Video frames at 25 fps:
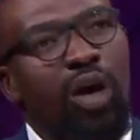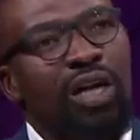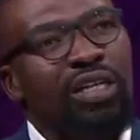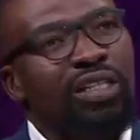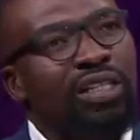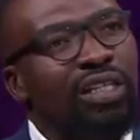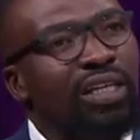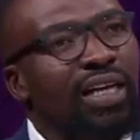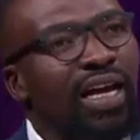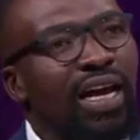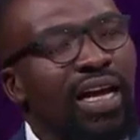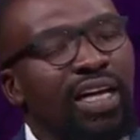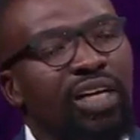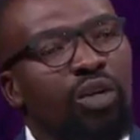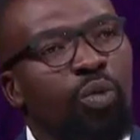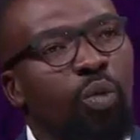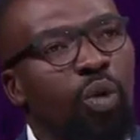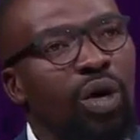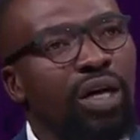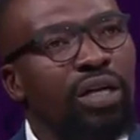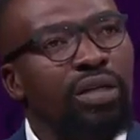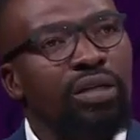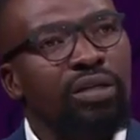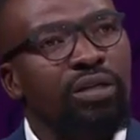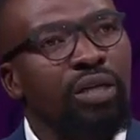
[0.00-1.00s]
is one delayed
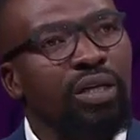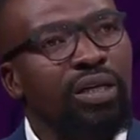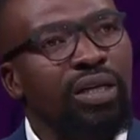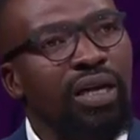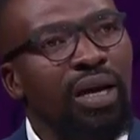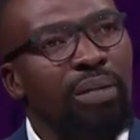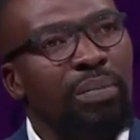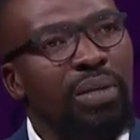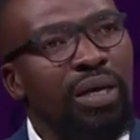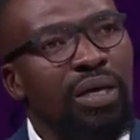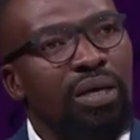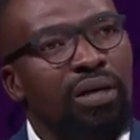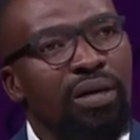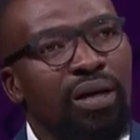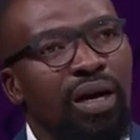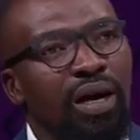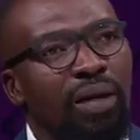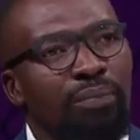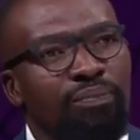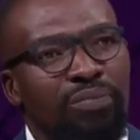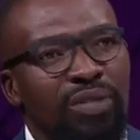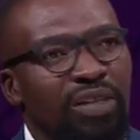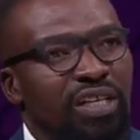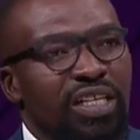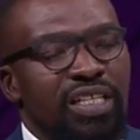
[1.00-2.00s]
and one not coming
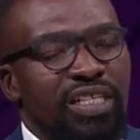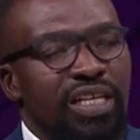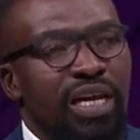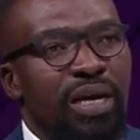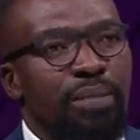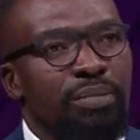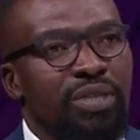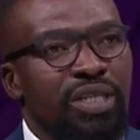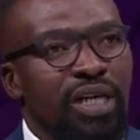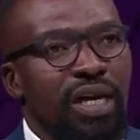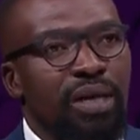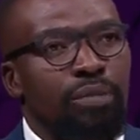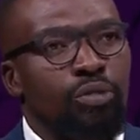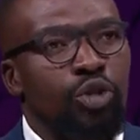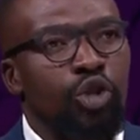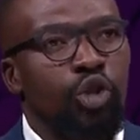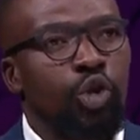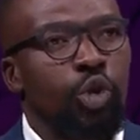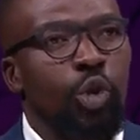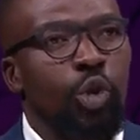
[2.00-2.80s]
up to the same time?